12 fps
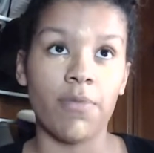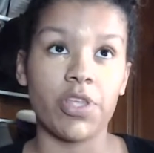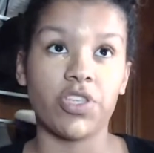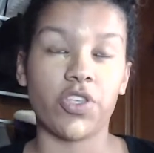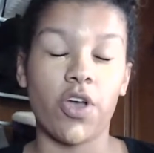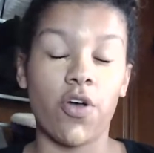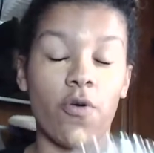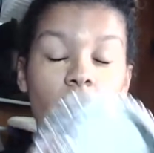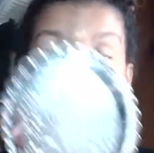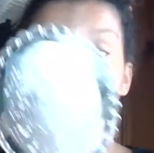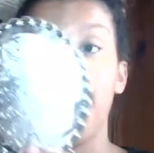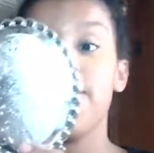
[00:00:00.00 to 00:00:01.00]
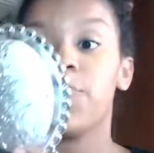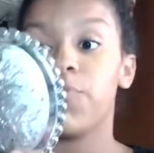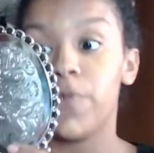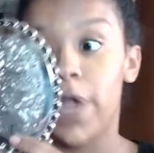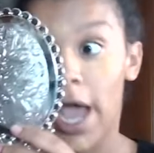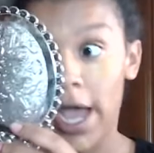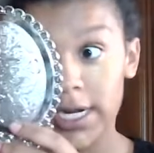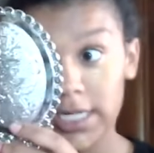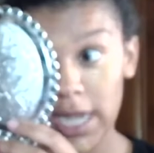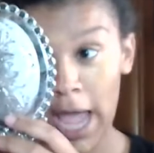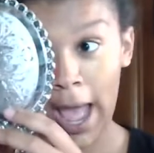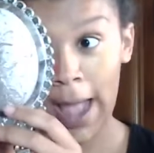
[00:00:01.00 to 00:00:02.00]
So I'm not.
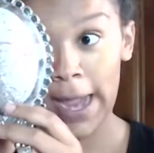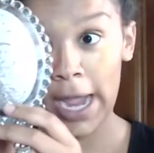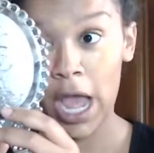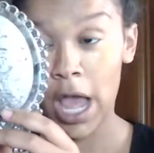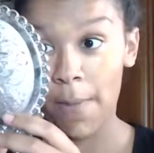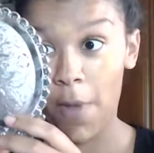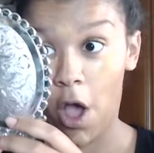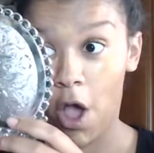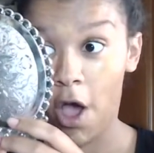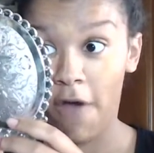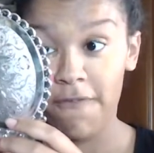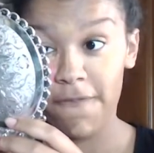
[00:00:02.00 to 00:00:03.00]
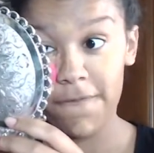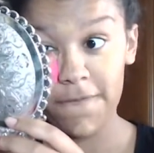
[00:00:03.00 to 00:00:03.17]
I come off